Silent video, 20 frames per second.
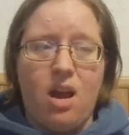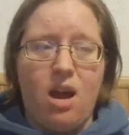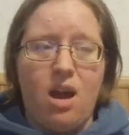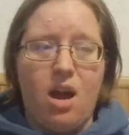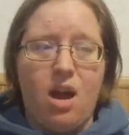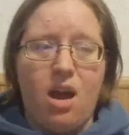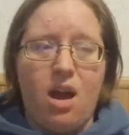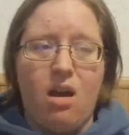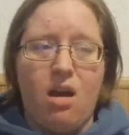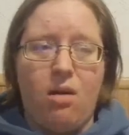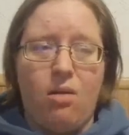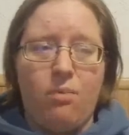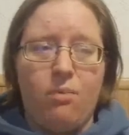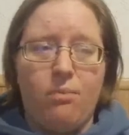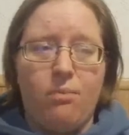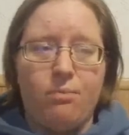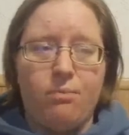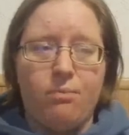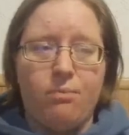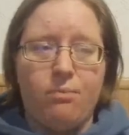
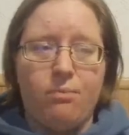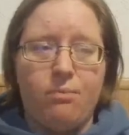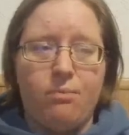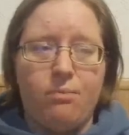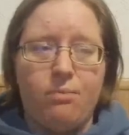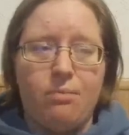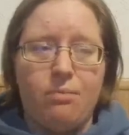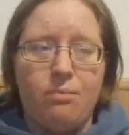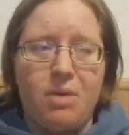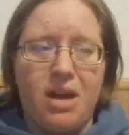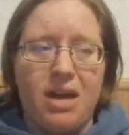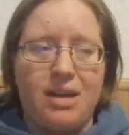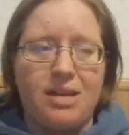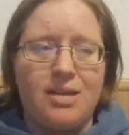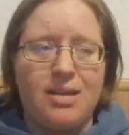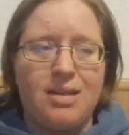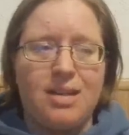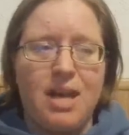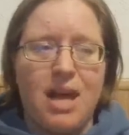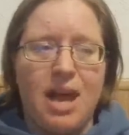um,
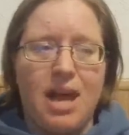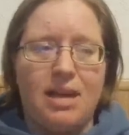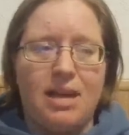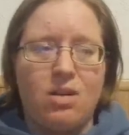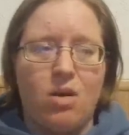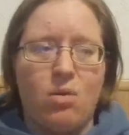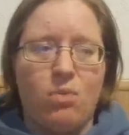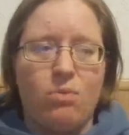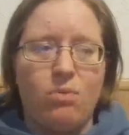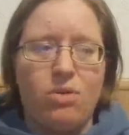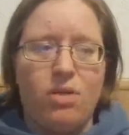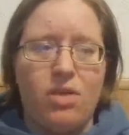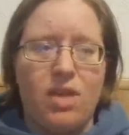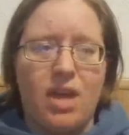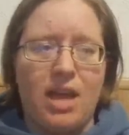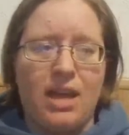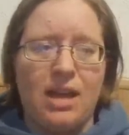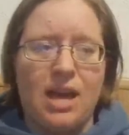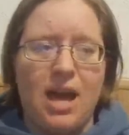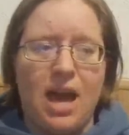but I don't
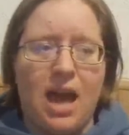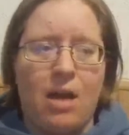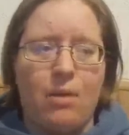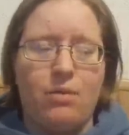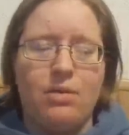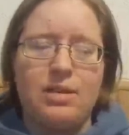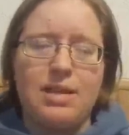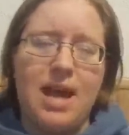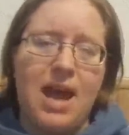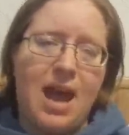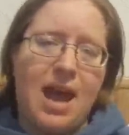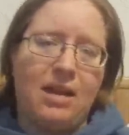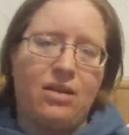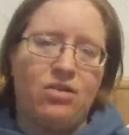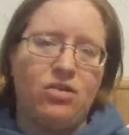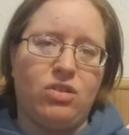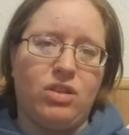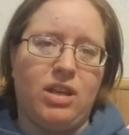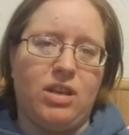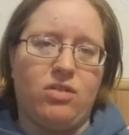think I was
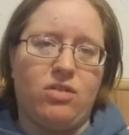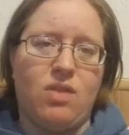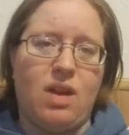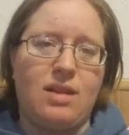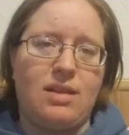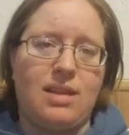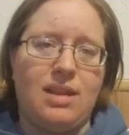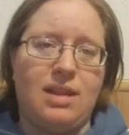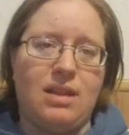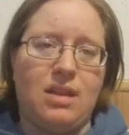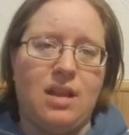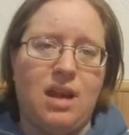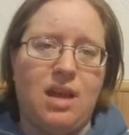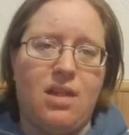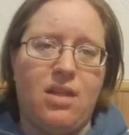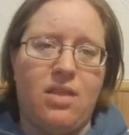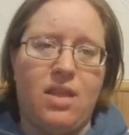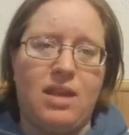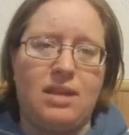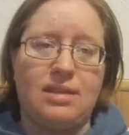actually addressing a lot
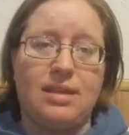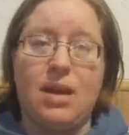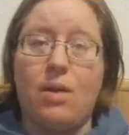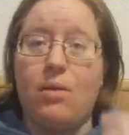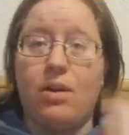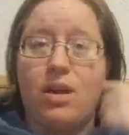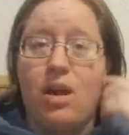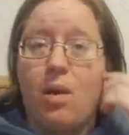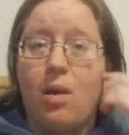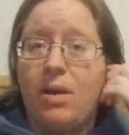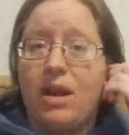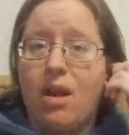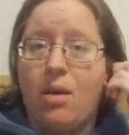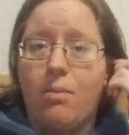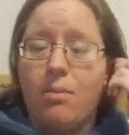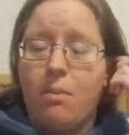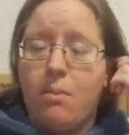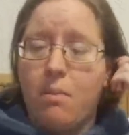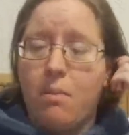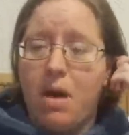of things that were coming
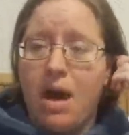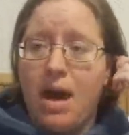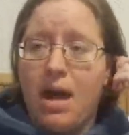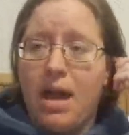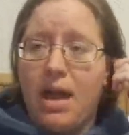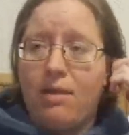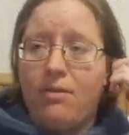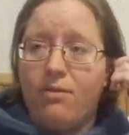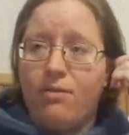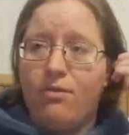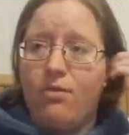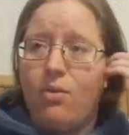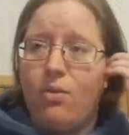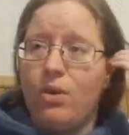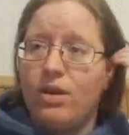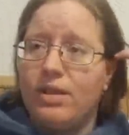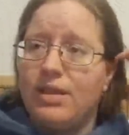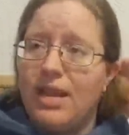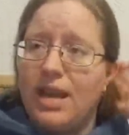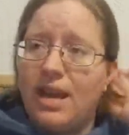up. My
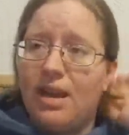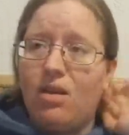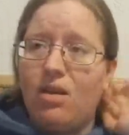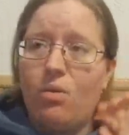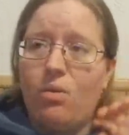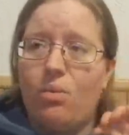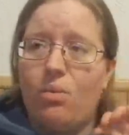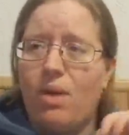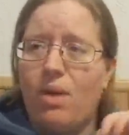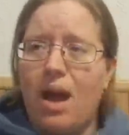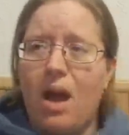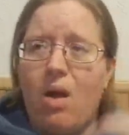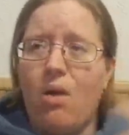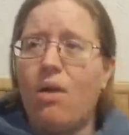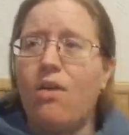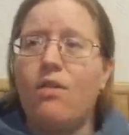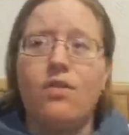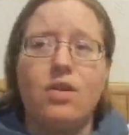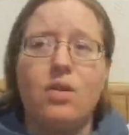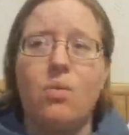forte, or
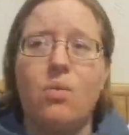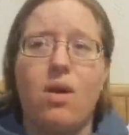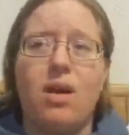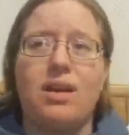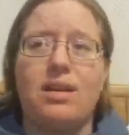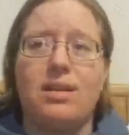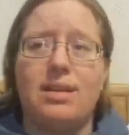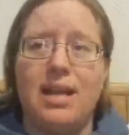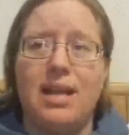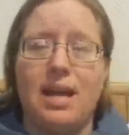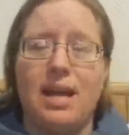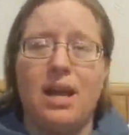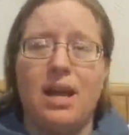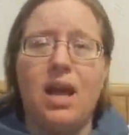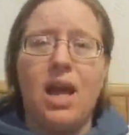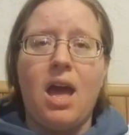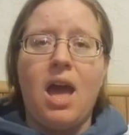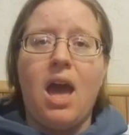however you want to say it,